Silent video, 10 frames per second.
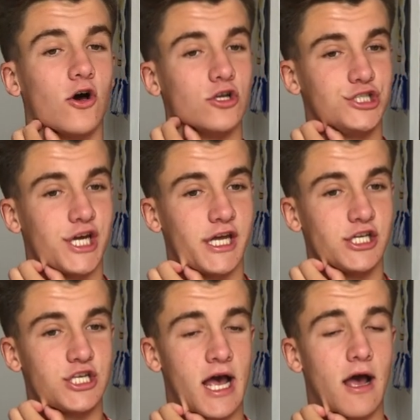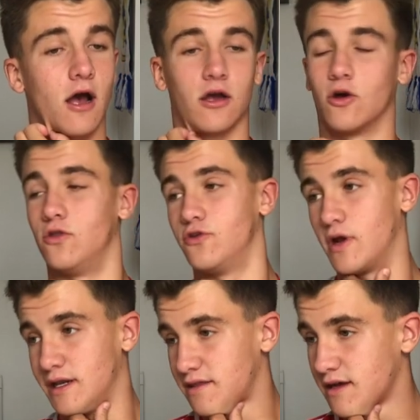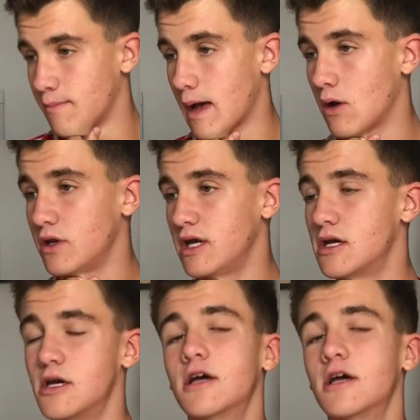can't change that, I can't do anything about it,